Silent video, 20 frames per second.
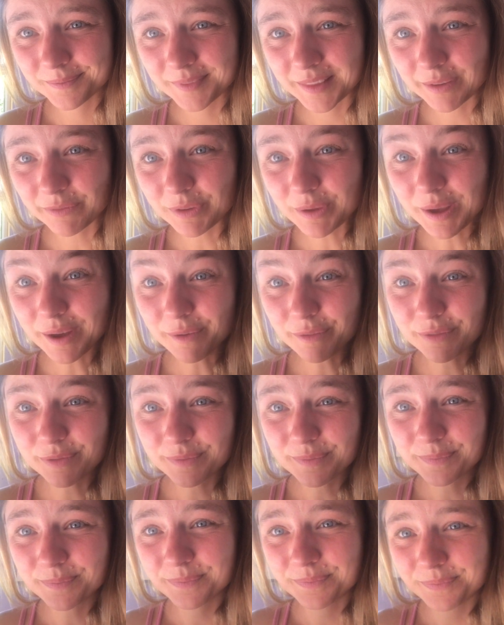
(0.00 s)
If you have
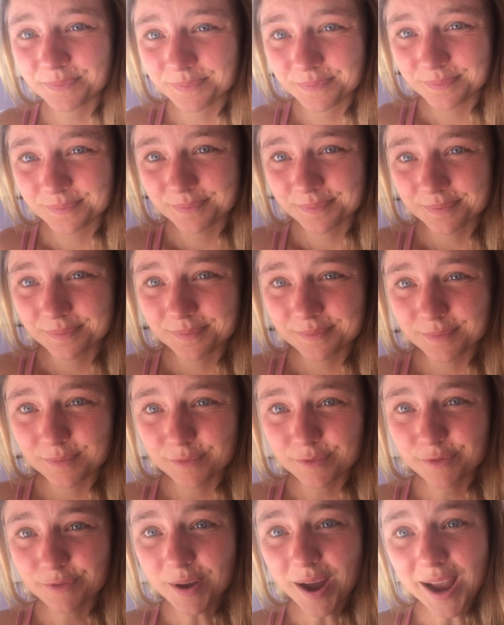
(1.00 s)

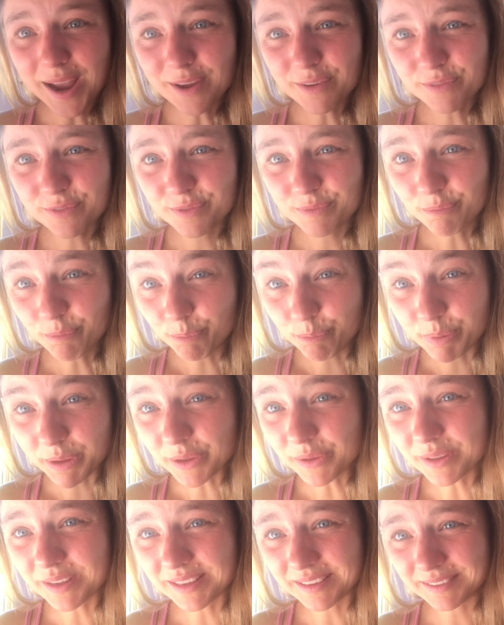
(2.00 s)
5
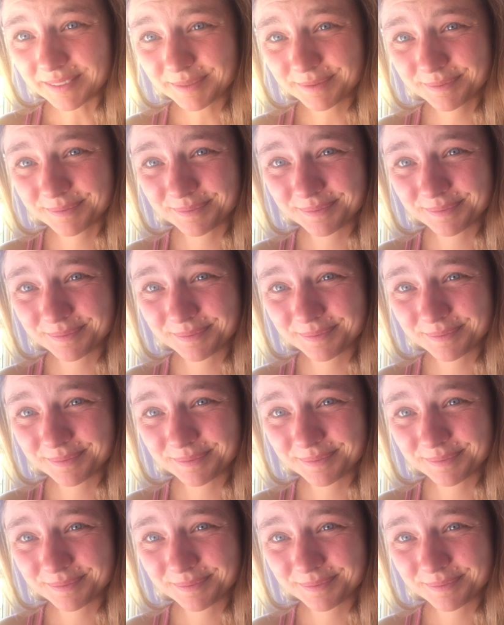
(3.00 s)
billion